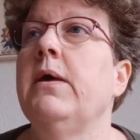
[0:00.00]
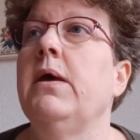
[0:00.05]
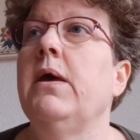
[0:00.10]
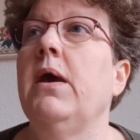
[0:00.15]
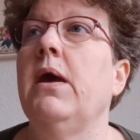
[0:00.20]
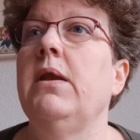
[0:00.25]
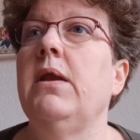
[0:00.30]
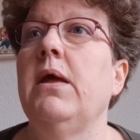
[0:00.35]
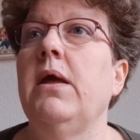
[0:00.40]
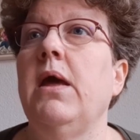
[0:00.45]

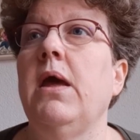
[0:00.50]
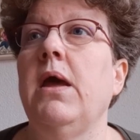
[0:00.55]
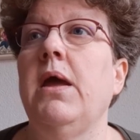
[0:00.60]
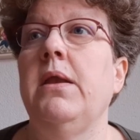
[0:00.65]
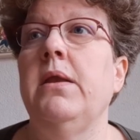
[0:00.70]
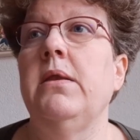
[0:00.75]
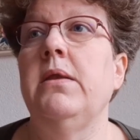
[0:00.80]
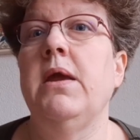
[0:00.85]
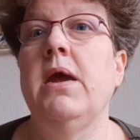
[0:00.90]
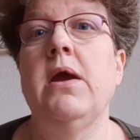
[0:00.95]

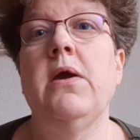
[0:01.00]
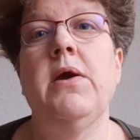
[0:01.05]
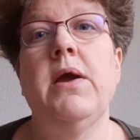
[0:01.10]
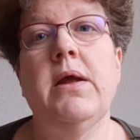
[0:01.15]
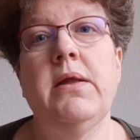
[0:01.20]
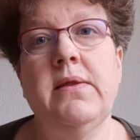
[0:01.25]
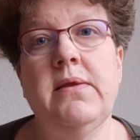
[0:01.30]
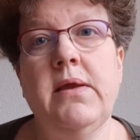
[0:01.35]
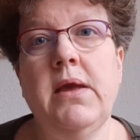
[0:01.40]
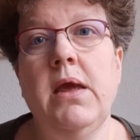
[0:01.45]
and
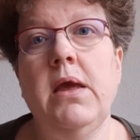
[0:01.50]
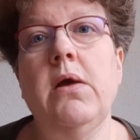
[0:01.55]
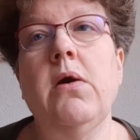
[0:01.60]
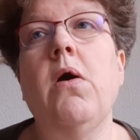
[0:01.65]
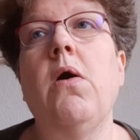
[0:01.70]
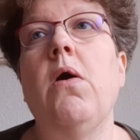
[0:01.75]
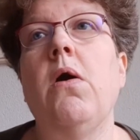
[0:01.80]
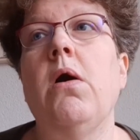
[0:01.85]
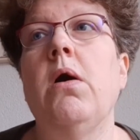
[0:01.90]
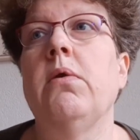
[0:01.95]
their take
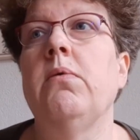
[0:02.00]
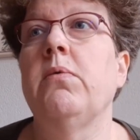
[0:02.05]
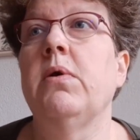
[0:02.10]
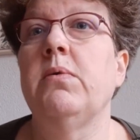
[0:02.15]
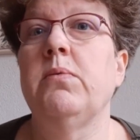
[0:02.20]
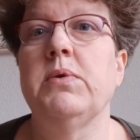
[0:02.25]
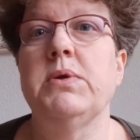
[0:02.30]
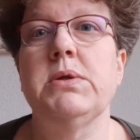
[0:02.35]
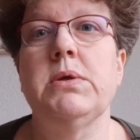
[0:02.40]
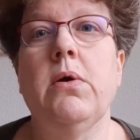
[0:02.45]
on
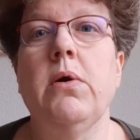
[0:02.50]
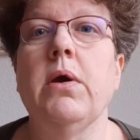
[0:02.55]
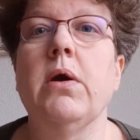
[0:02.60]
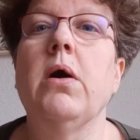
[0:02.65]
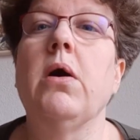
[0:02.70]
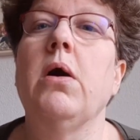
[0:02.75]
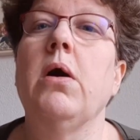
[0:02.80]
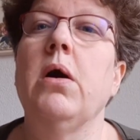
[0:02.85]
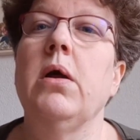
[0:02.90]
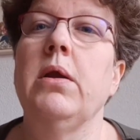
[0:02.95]
what was going
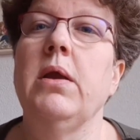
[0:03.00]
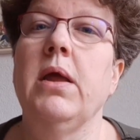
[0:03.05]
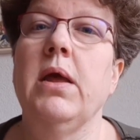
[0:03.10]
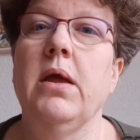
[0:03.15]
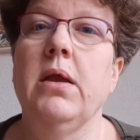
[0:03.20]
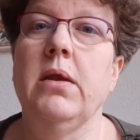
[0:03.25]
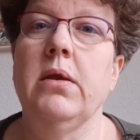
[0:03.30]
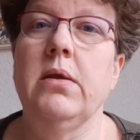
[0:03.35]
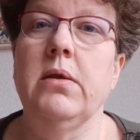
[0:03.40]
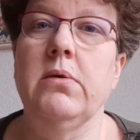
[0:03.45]
on
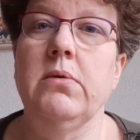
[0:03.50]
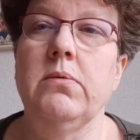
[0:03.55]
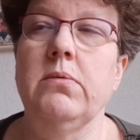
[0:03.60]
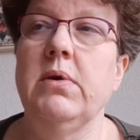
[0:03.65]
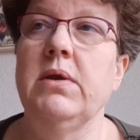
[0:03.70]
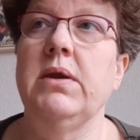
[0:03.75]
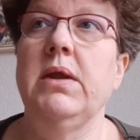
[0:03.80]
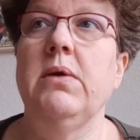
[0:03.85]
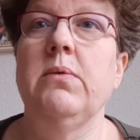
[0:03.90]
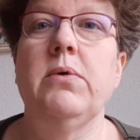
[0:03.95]
and
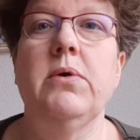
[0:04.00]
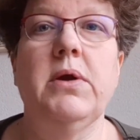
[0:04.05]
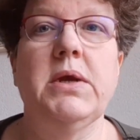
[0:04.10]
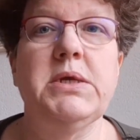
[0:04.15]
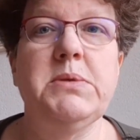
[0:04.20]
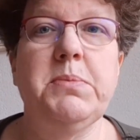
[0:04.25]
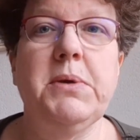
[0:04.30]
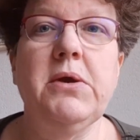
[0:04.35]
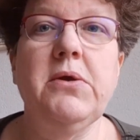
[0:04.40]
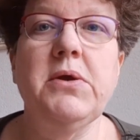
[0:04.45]
what they were
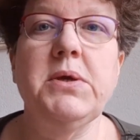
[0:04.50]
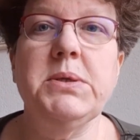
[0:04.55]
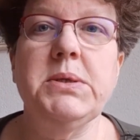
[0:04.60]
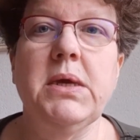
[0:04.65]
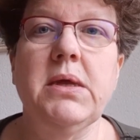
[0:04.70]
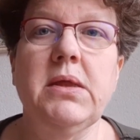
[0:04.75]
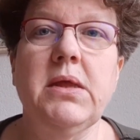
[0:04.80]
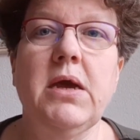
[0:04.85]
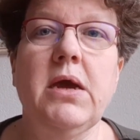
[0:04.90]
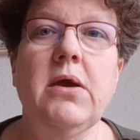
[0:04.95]

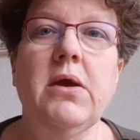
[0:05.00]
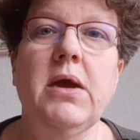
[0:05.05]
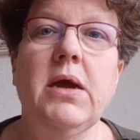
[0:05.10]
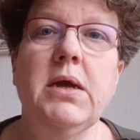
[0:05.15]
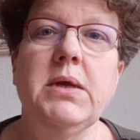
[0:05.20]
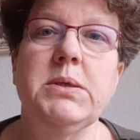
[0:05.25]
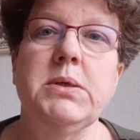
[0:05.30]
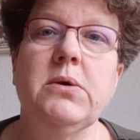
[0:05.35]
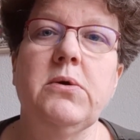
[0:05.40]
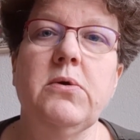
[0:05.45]
experiencing there as a